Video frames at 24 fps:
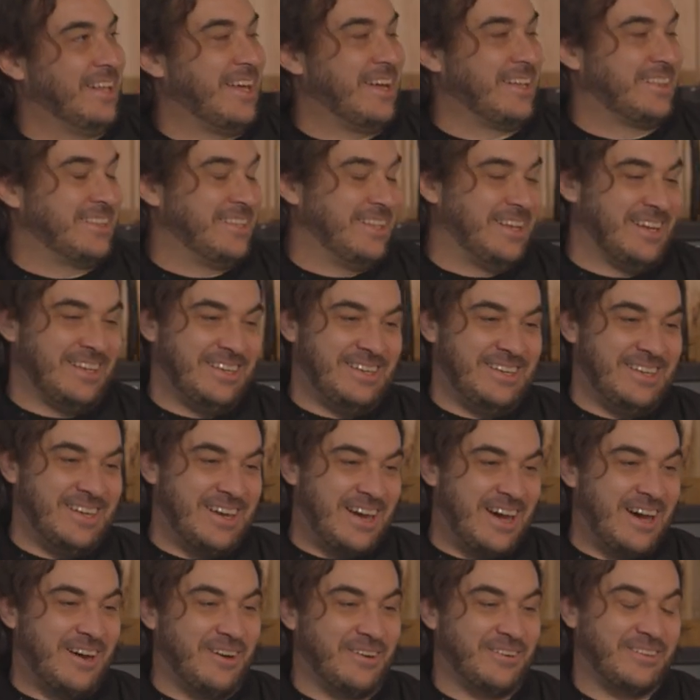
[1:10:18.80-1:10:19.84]
Like,
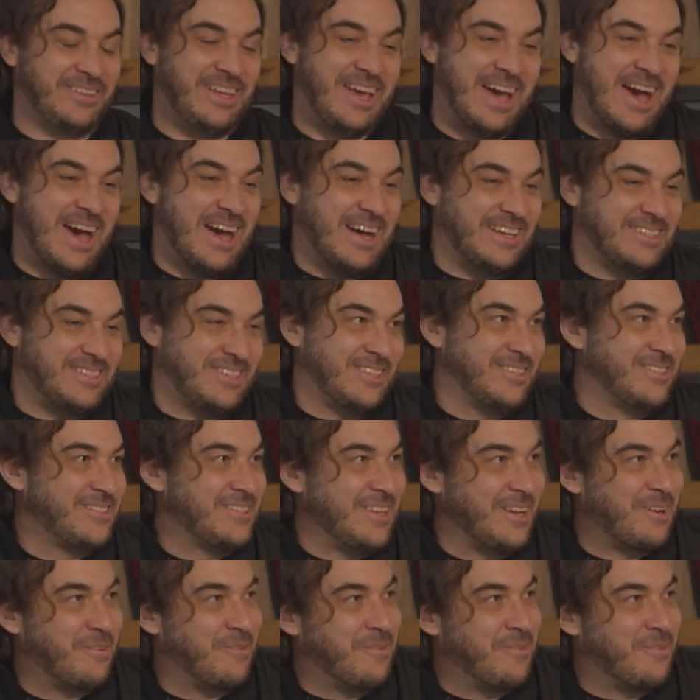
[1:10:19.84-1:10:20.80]
no, yeah. Right. So it's like,